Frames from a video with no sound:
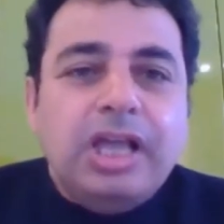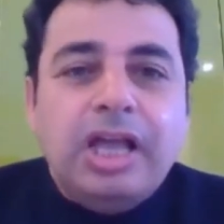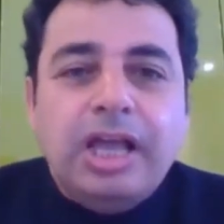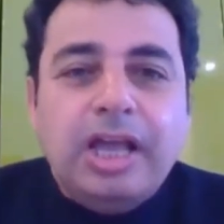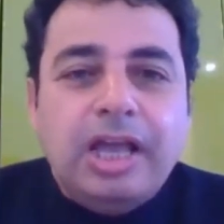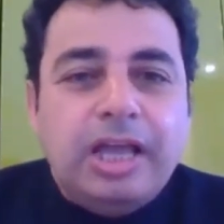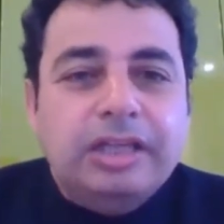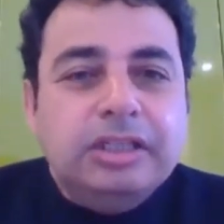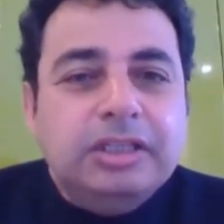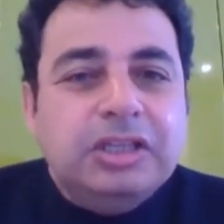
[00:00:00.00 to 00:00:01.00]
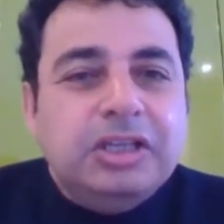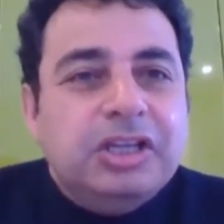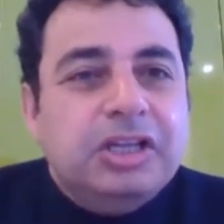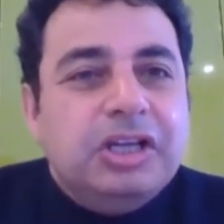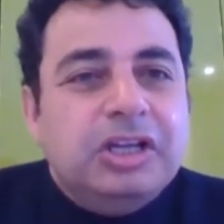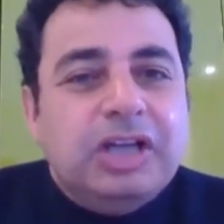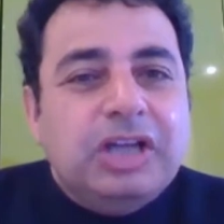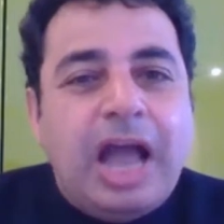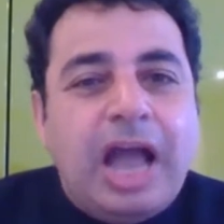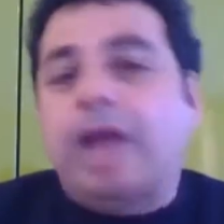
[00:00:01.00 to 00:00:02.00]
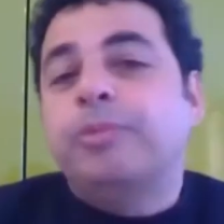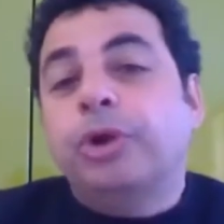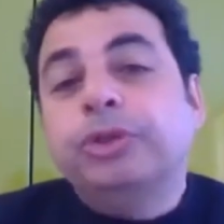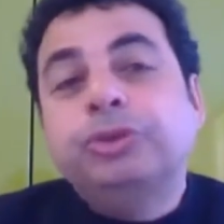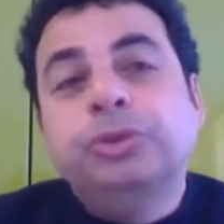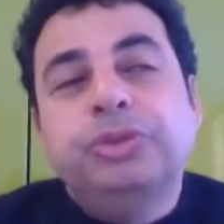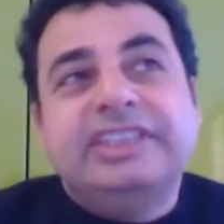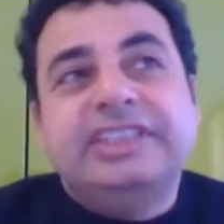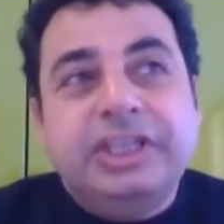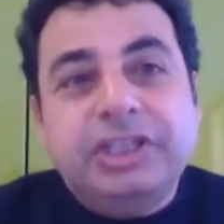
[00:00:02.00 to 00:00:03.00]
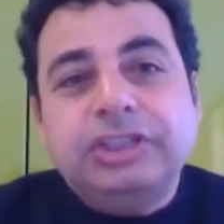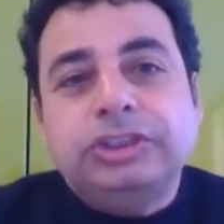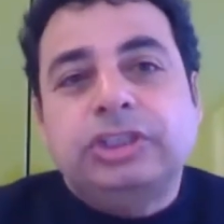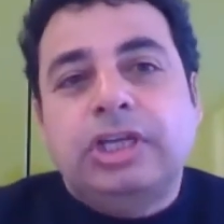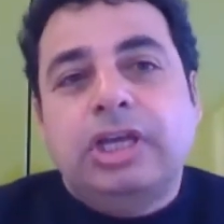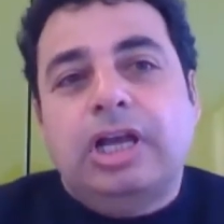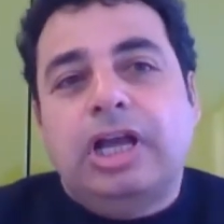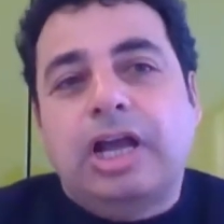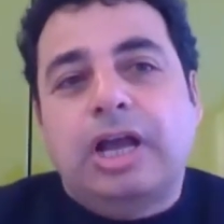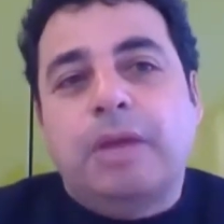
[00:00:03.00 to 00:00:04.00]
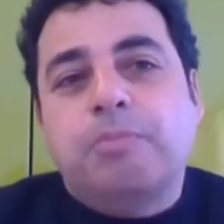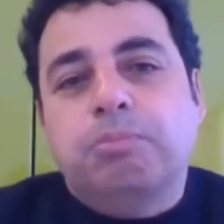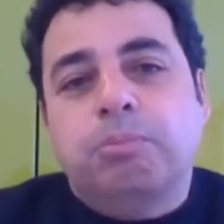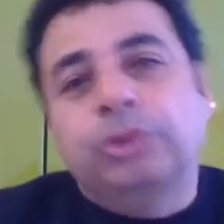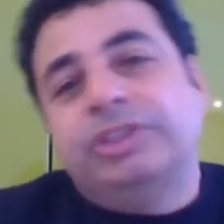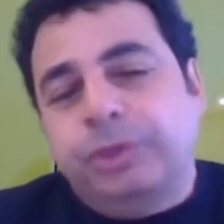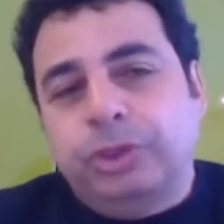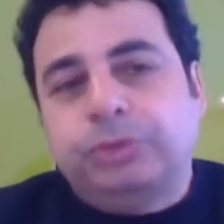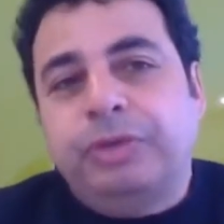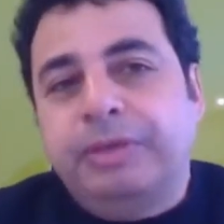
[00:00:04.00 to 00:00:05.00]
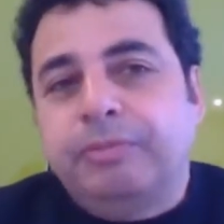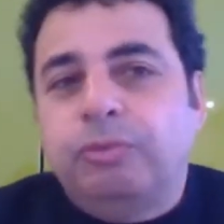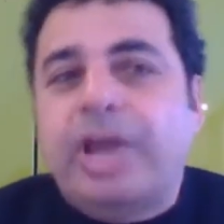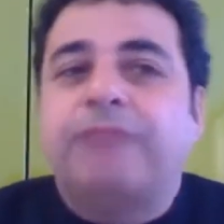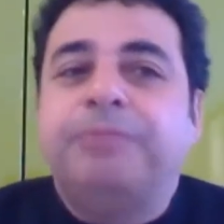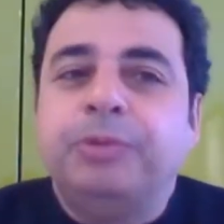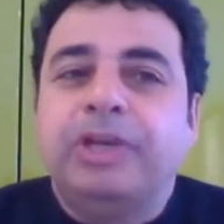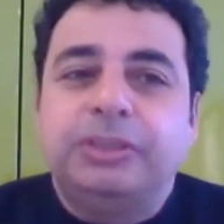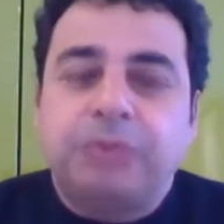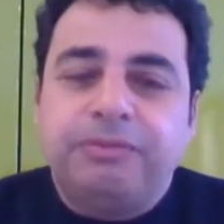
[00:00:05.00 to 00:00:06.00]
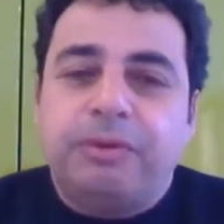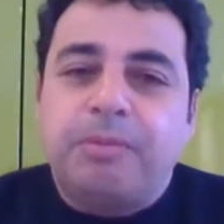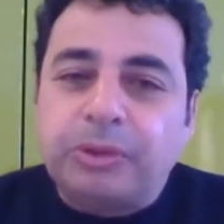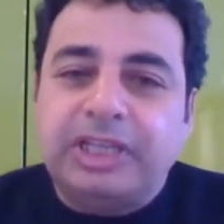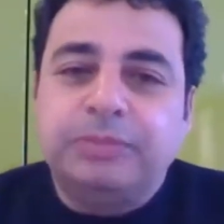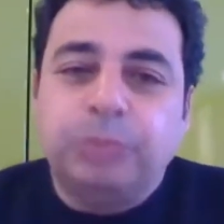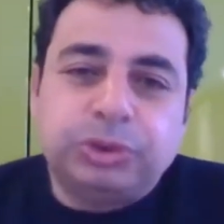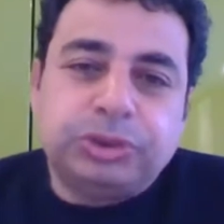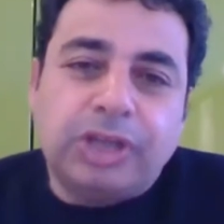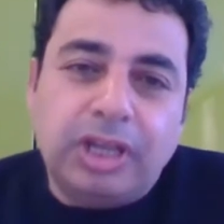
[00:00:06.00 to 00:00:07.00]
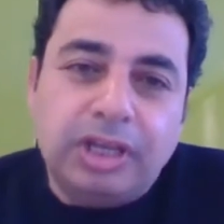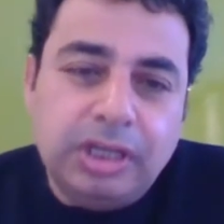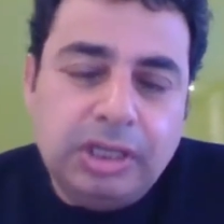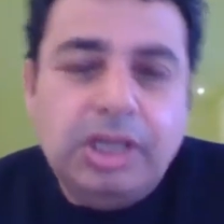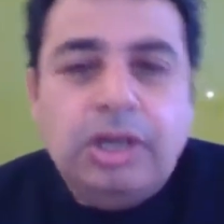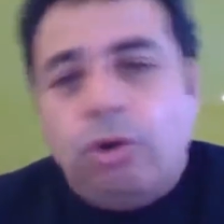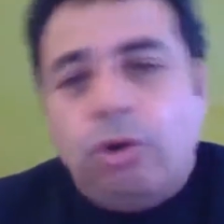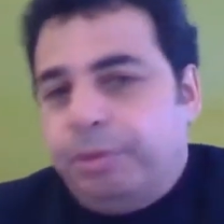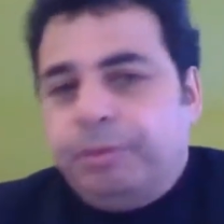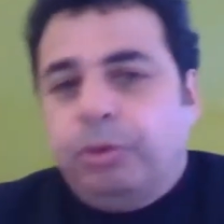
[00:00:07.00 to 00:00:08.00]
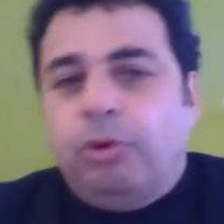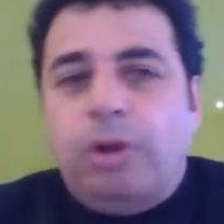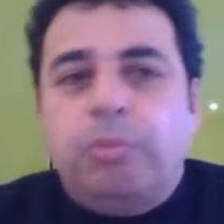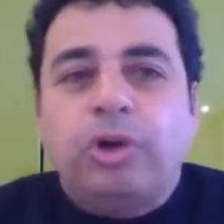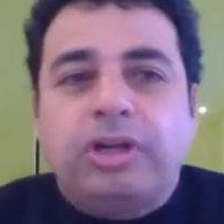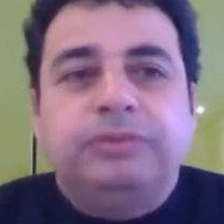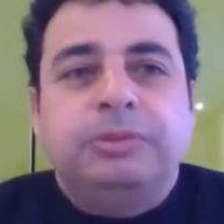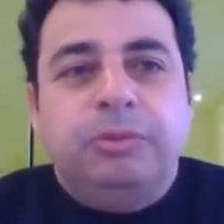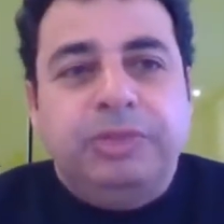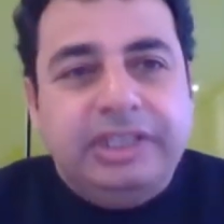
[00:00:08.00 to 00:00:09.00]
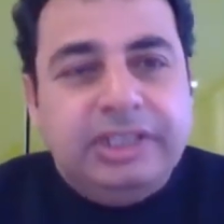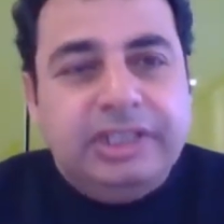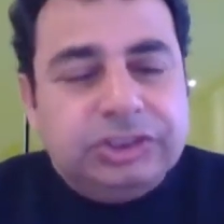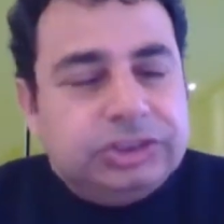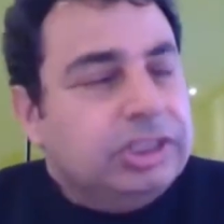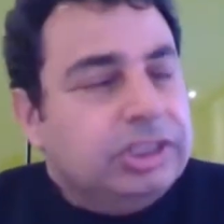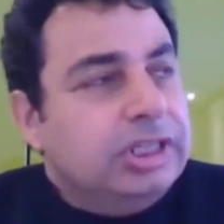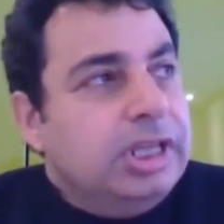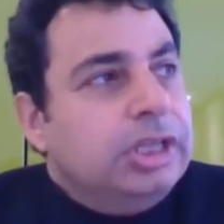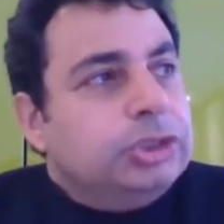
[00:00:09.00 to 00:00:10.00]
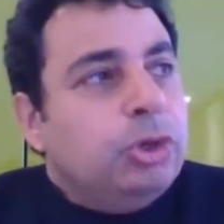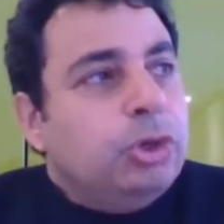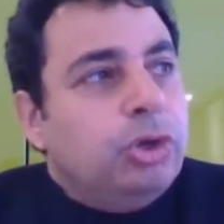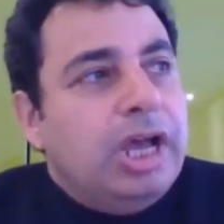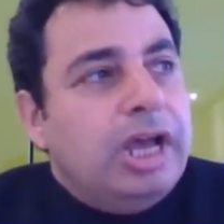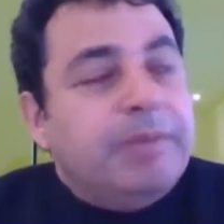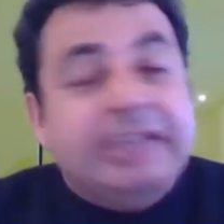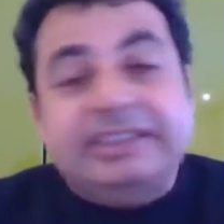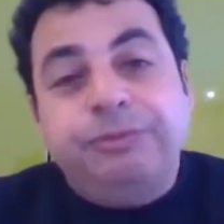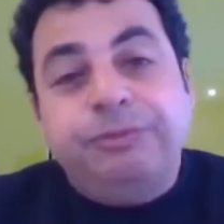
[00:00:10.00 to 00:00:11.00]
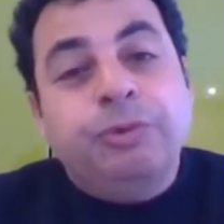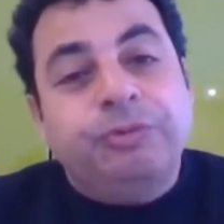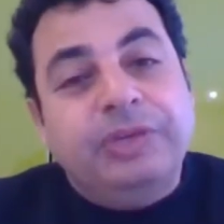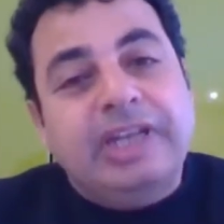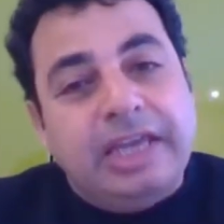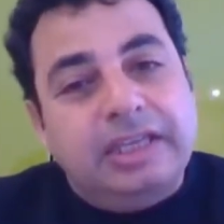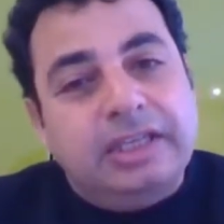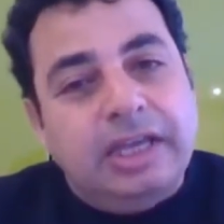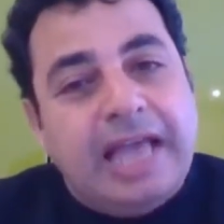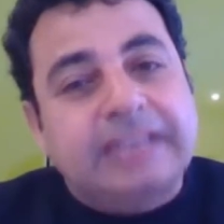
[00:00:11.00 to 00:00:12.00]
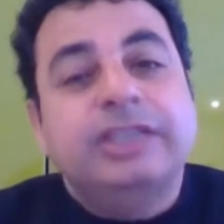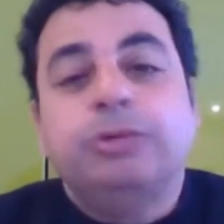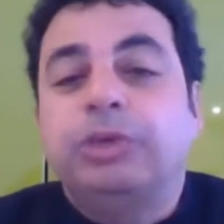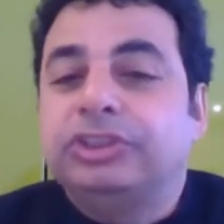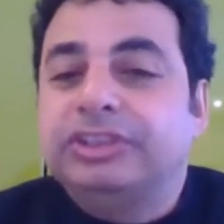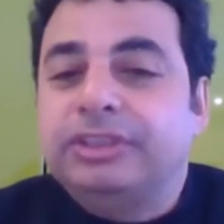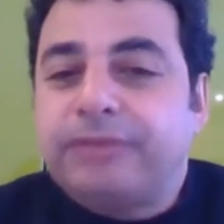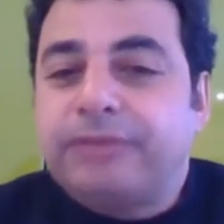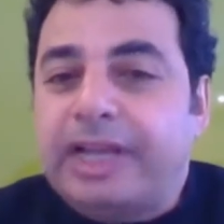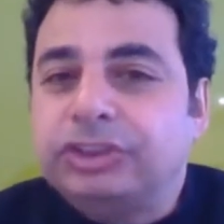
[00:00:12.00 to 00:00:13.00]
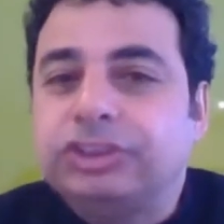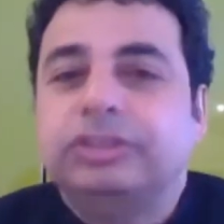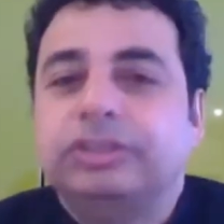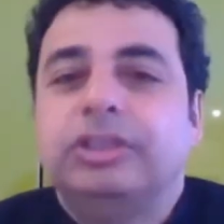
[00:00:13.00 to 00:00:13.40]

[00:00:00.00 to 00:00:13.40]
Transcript: Uh, I, I'm going to do this in English. Um, mostly because we, we have people as well from outside Montreal or people who are more comfortable with English. So, uh, but if you feel like uh, asking questions in French